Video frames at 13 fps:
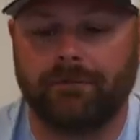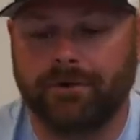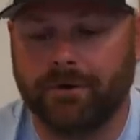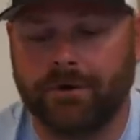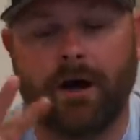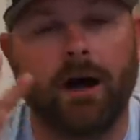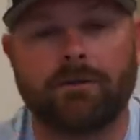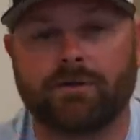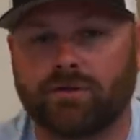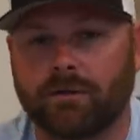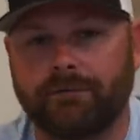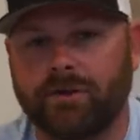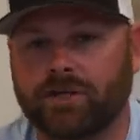If you're an
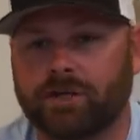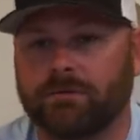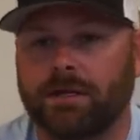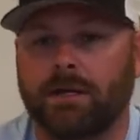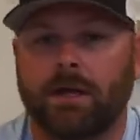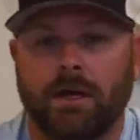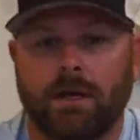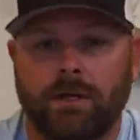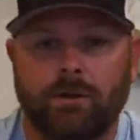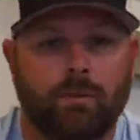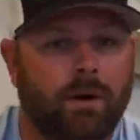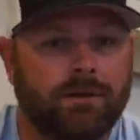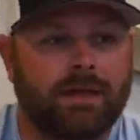offshore fisherman,
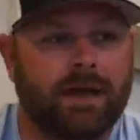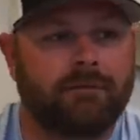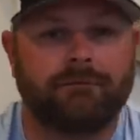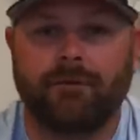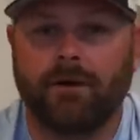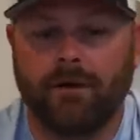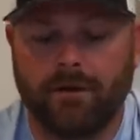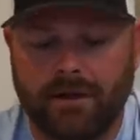you want that fall,